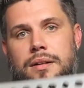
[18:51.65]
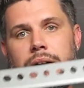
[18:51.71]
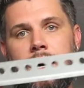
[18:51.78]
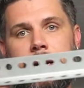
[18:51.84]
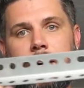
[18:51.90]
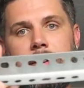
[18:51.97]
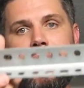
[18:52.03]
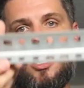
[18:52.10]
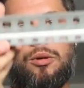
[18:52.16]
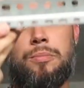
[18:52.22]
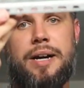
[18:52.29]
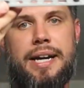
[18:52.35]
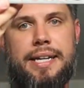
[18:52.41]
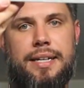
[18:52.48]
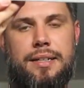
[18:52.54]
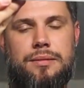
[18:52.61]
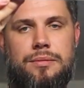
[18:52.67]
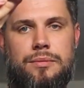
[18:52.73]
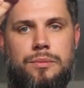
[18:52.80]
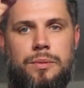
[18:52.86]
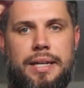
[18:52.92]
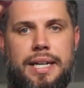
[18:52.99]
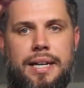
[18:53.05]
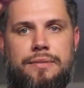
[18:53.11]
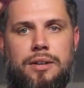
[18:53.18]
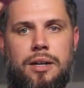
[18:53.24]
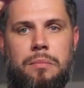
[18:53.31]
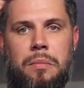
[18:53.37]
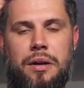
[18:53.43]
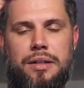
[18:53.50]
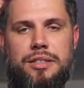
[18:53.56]
On our L bracket, we have
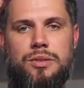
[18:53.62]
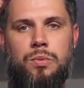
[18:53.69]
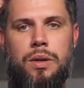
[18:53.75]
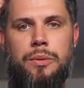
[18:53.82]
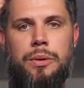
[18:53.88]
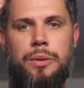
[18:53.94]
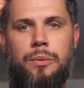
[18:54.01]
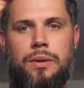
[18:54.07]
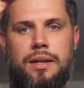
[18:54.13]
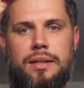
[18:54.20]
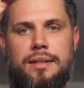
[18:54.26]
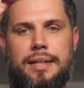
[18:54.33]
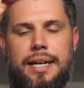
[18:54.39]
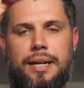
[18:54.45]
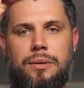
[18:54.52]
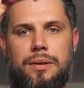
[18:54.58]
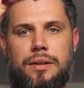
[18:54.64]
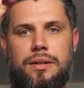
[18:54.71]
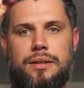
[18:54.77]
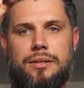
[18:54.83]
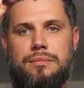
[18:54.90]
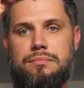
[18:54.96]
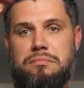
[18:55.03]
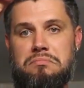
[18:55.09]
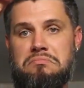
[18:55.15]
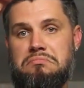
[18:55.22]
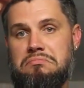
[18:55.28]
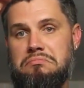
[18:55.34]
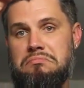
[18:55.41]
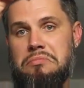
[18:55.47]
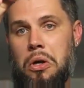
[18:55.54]
our marks where we want our
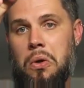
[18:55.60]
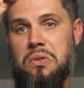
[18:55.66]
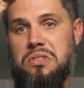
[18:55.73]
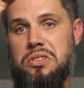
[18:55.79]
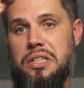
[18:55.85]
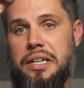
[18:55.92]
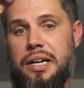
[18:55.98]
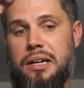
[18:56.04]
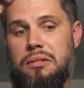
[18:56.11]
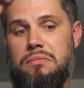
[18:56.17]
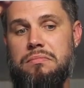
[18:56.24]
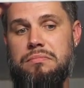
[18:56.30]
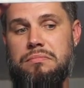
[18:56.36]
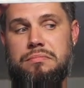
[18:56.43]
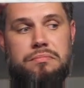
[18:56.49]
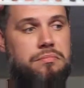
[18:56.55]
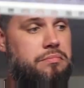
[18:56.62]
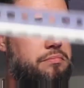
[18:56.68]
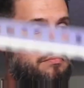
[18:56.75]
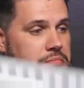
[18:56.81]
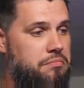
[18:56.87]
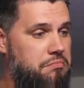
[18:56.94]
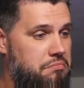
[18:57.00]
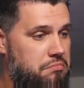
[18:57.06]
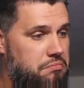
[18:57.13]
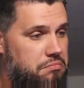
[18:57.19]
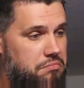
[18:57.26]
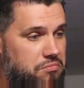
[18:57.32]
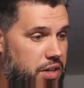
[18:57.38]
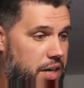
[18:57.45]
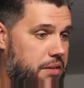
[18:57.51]
holes to go.
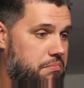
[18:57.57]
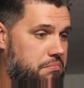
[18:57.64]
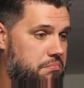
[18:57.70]
Right?